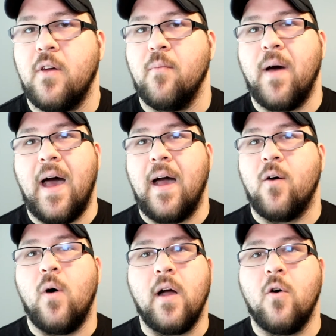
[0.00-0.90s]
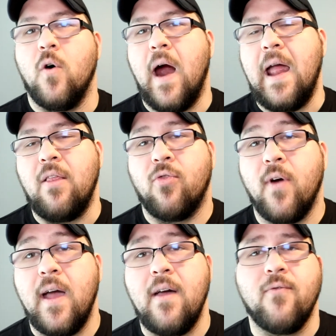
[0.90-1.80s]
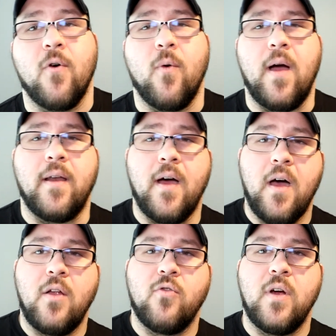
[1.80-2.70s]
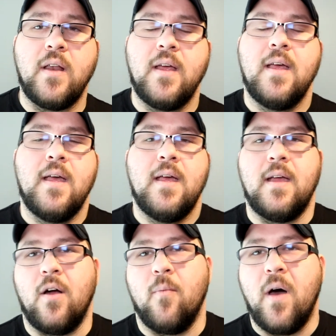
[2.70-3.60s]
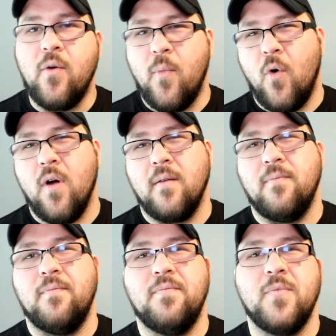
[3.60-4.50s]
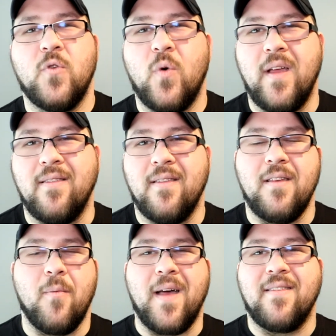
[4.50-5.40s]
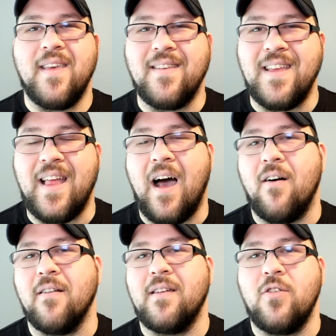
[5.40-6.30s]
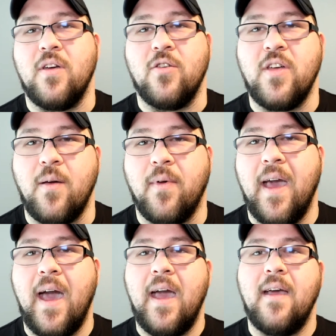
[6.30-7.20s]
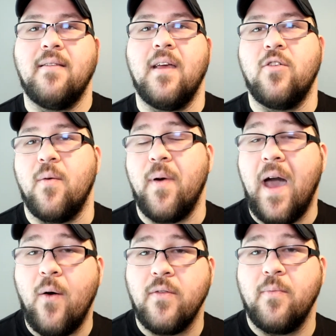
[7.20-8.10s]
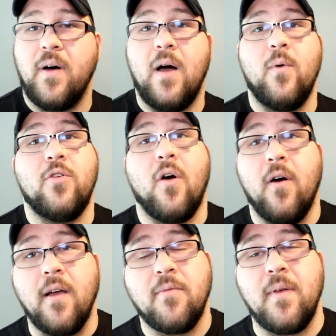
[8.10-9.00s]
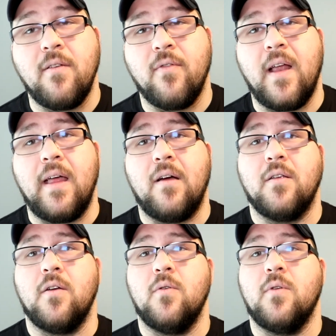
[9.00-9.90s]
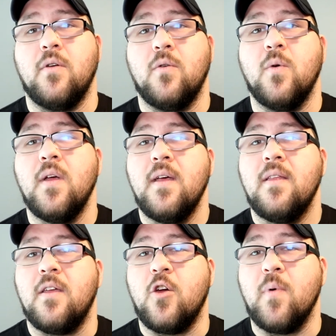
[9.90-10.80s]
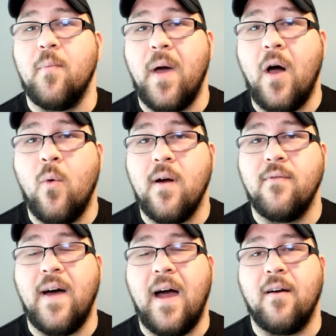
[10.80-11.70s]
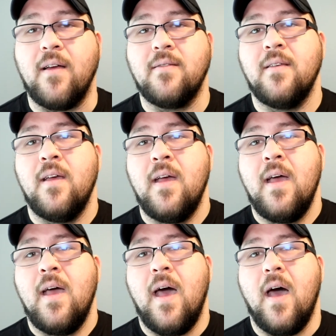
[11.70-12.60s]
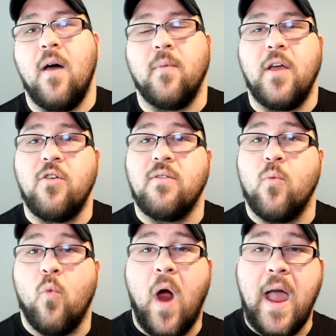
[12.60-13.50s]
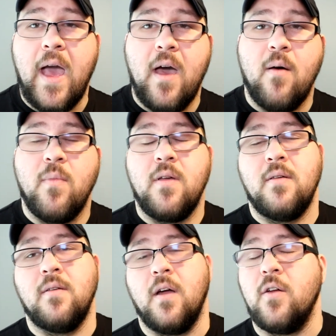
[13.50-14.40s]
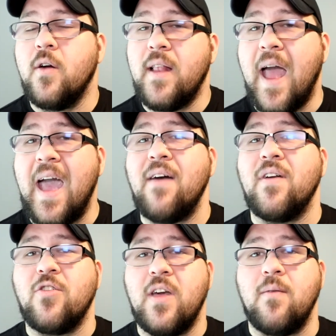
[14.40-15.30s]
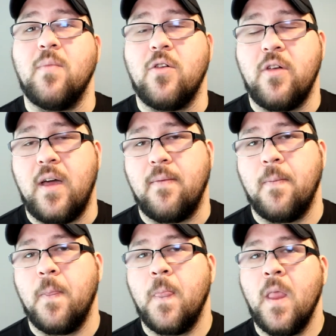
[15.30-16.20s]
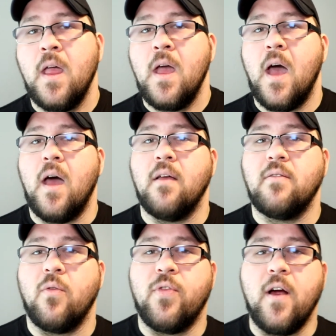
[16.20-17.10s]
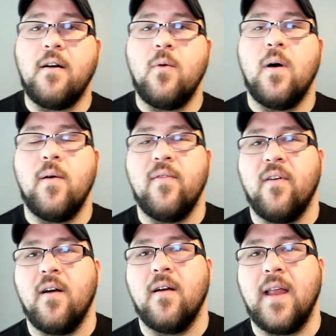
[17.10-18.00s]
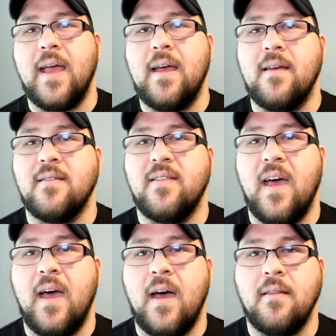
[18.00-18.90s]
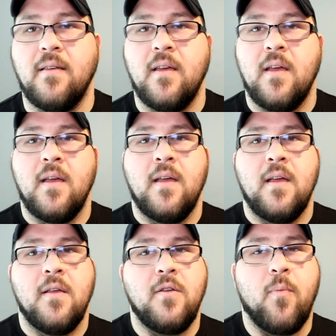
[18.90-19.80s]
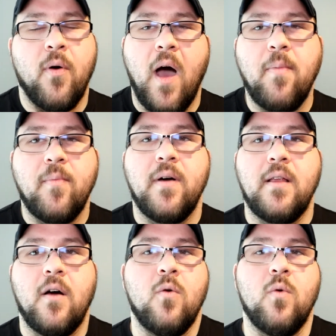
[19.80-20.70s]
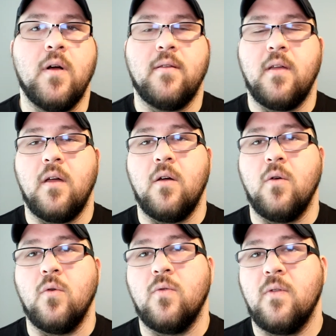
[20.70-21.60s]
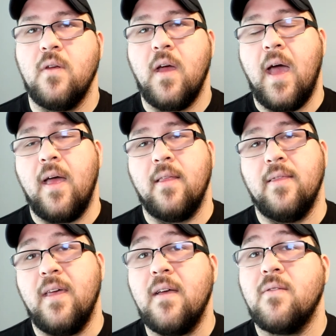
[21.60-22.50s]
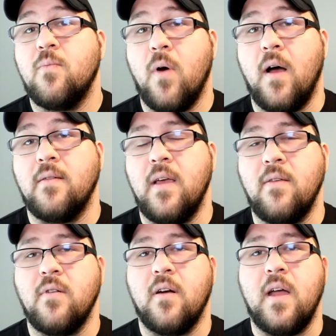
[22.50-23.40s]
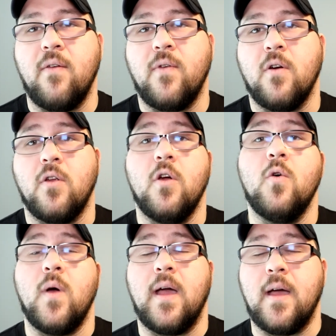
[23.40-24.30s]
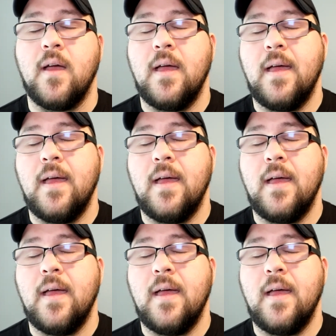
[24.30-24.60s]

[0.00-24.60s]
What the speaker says: You can buy a quad core 8 thread for around 100. You know, motherboard between, you know, about $60. Get you a cheap case, get you a power supply, which are expensive right now due to the human malware virus. Get you some RAM. You know, you can have a cheap machine. So thirdly, what we've learned is that you probably don't want to use this processor if you're doing